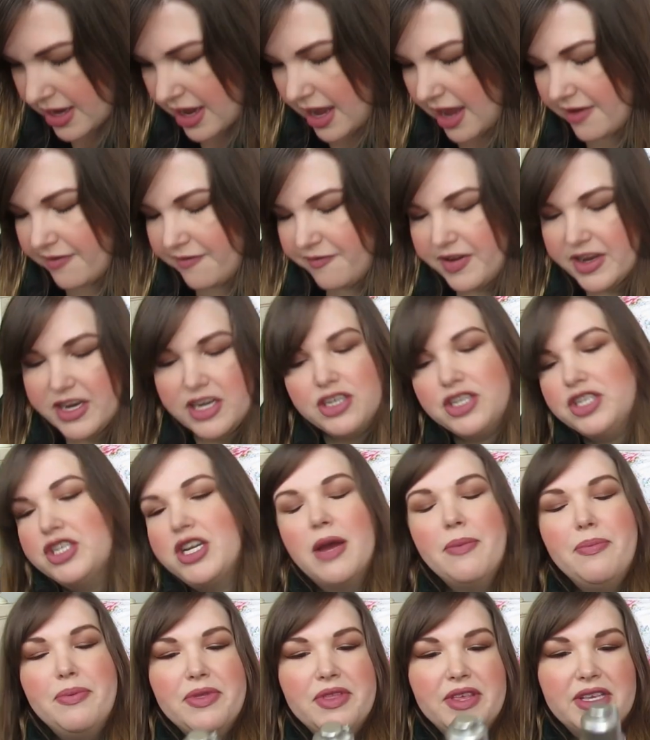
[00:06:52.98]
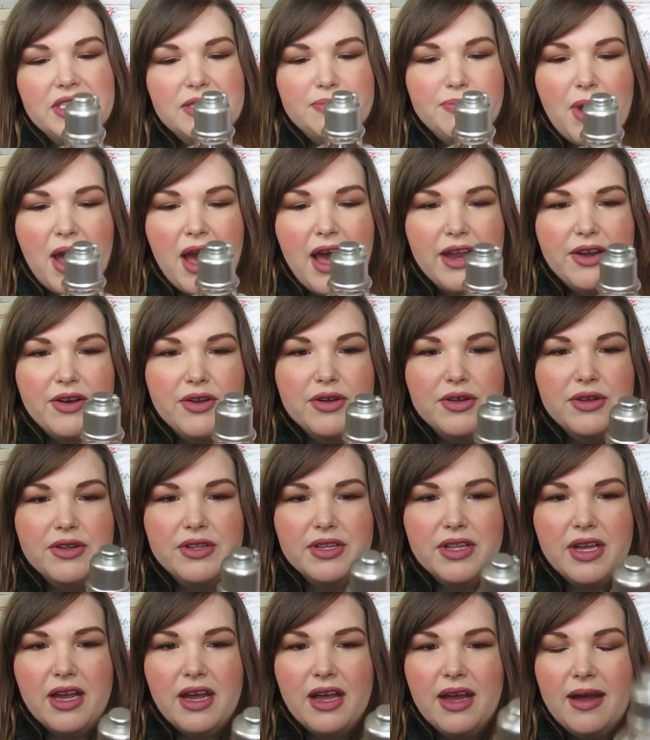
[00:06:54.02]
I finished up this
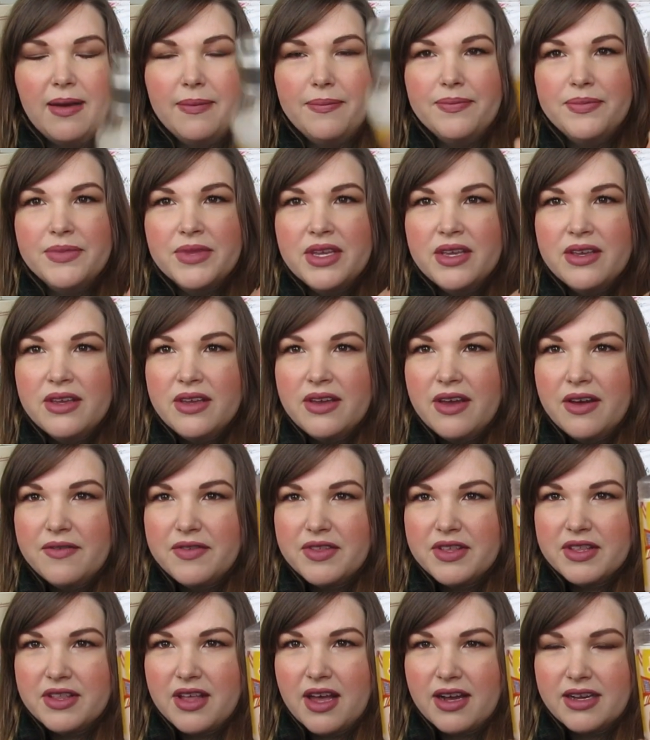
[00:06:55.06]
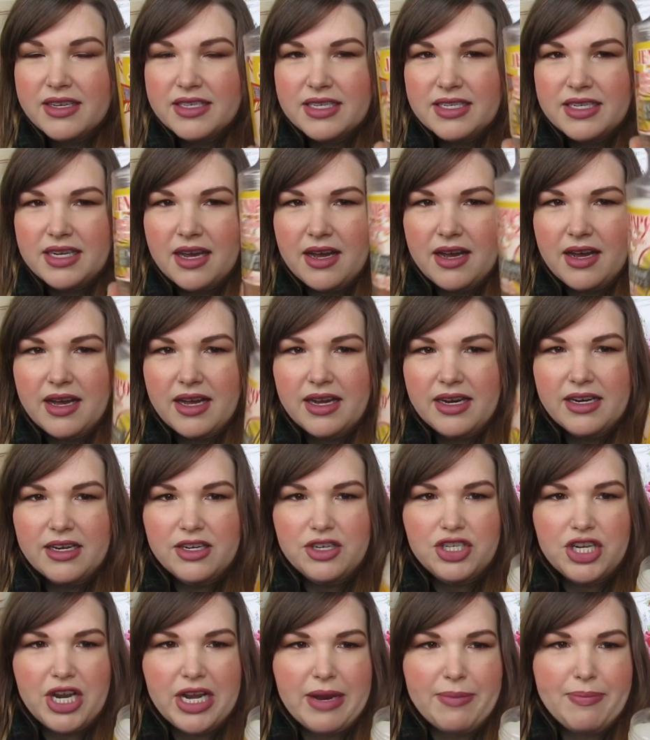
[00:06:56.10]
bottle of the L'Occitane
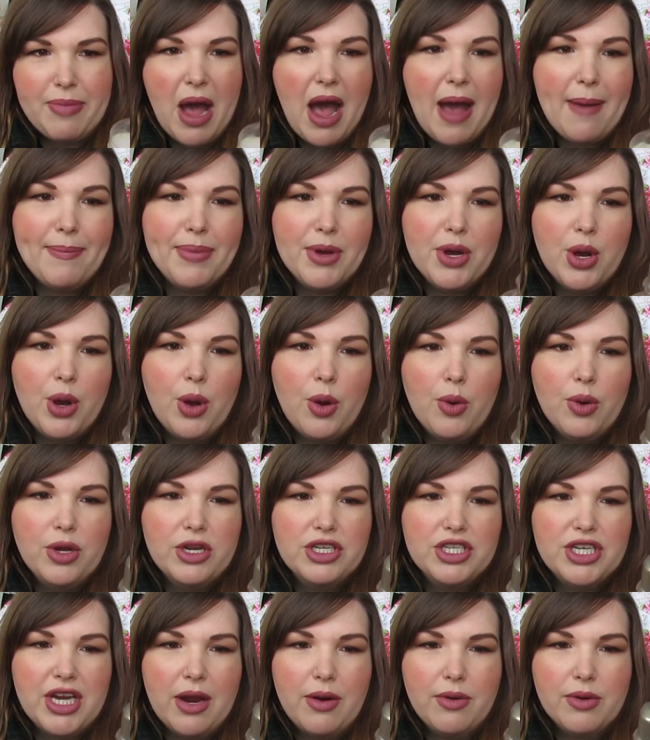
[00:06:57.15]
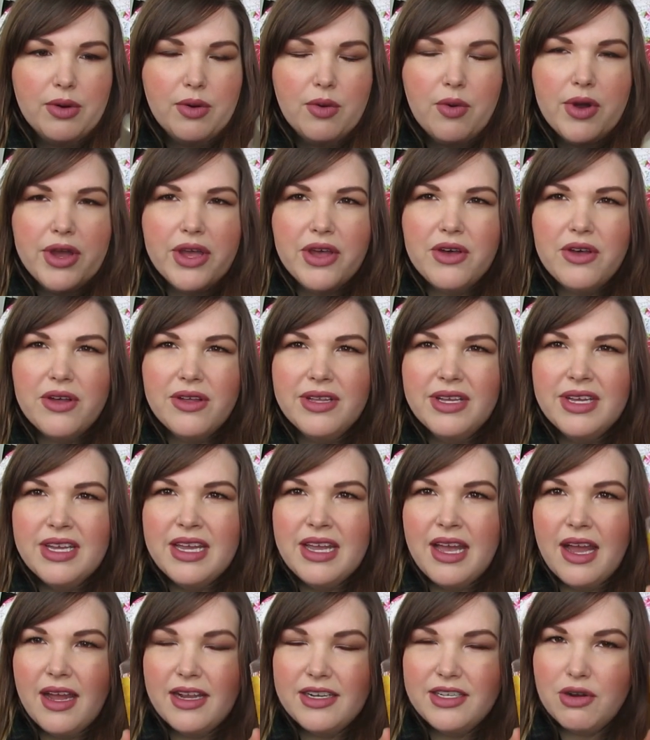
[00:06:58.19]
Jenny Papo shower oil.
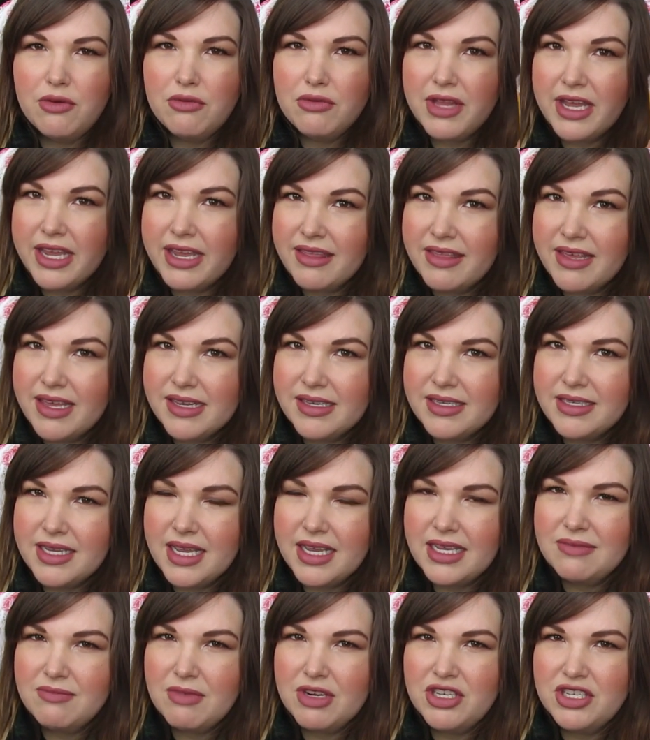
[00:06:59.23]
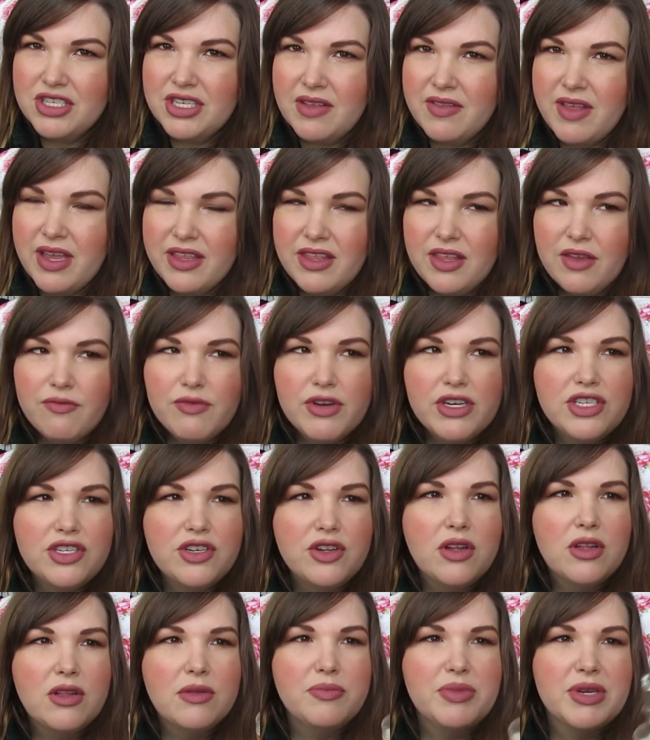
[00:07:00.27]
I don't like this as much as I like the
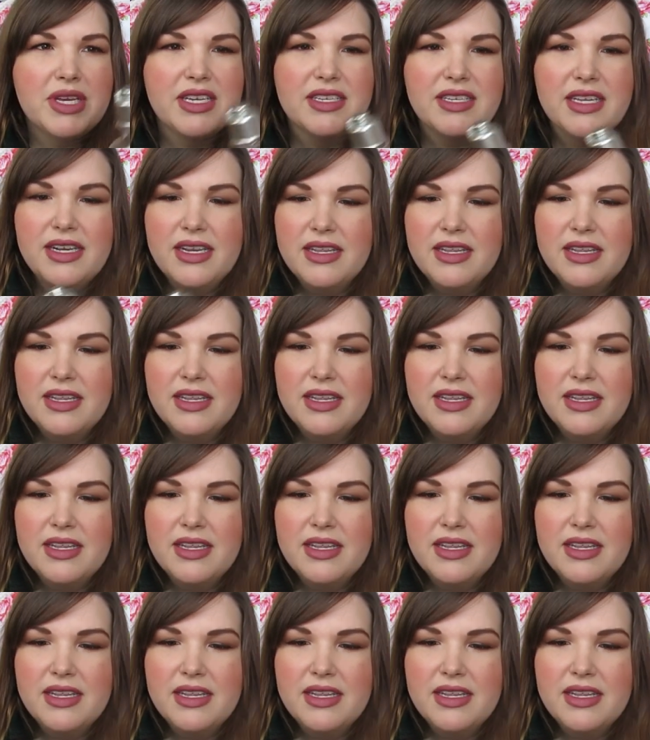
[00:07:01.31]
original because I